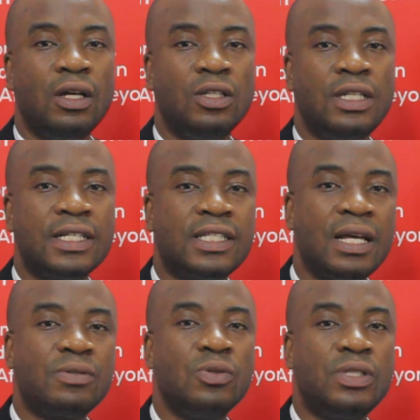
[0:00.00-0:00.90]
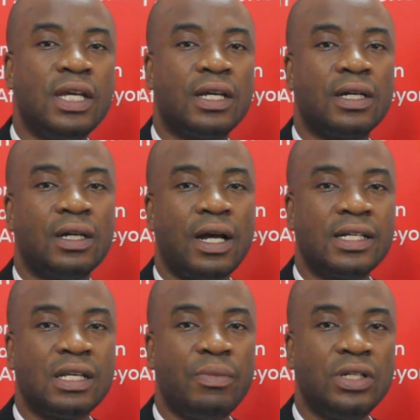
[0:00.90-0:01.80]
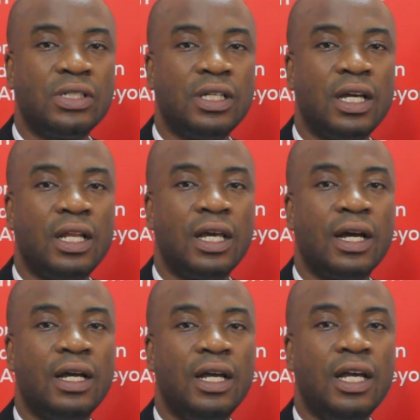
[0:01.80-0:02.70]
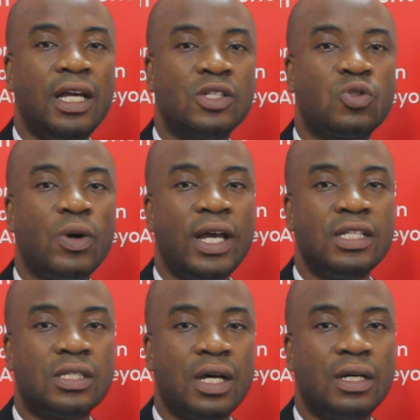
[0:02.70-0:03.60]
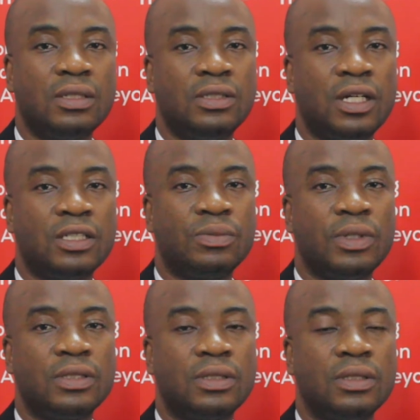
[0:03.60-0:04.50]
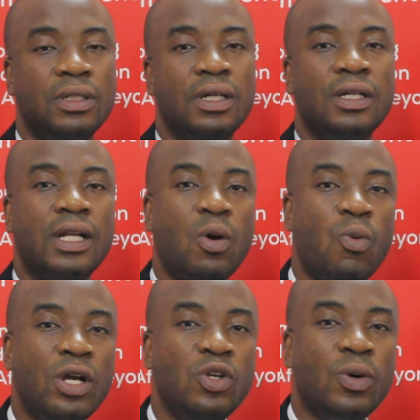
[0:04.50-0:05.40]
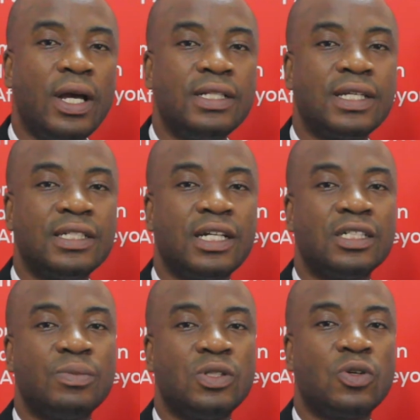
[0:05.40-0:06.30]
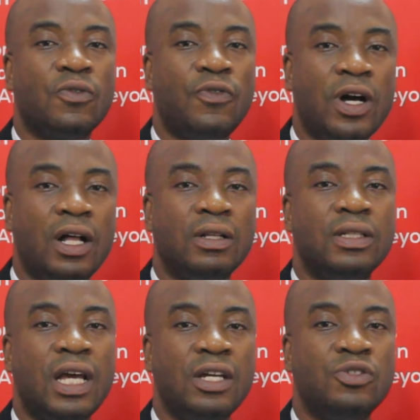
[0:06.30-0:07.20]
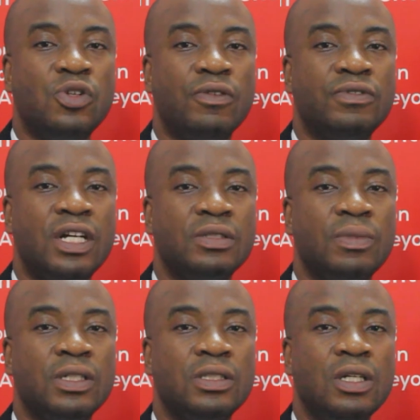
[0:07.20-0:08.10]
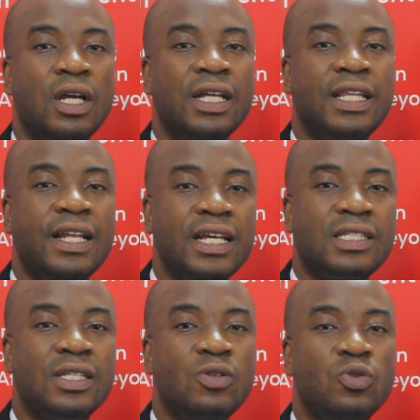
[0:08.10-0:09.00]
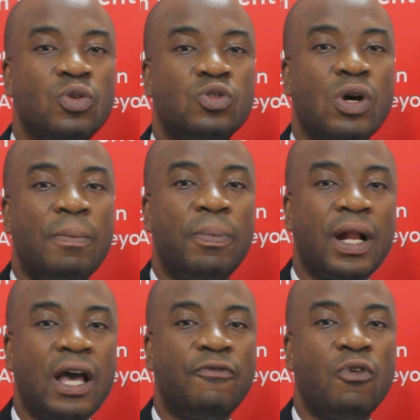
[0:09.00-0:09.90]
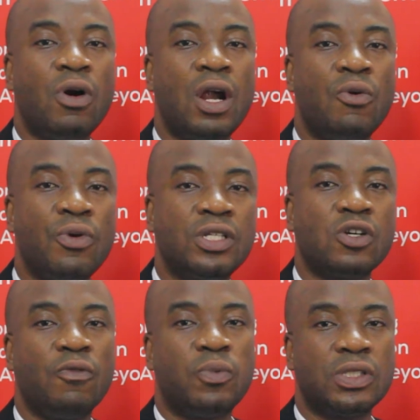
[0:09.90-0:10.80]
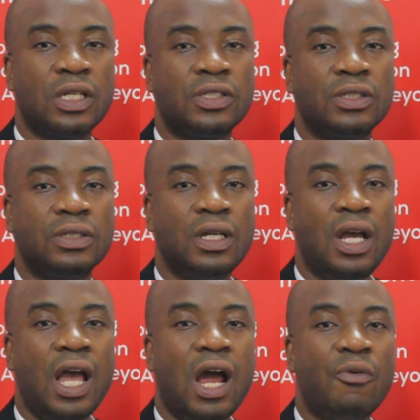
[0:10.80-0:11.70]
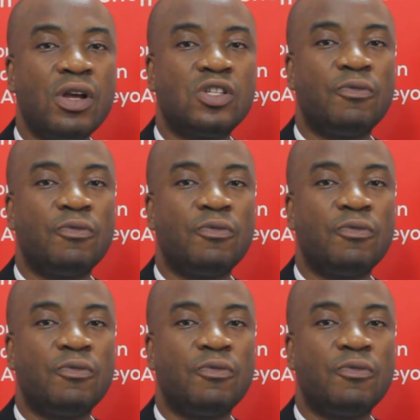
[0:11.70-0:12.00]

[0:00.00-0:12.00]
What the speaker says: The steps you take, as I mentioned earlier, is to enter judgment. Now when you enter judgment or file the entry of judgment, the next thing you do is to apply for a writ of possession. A writ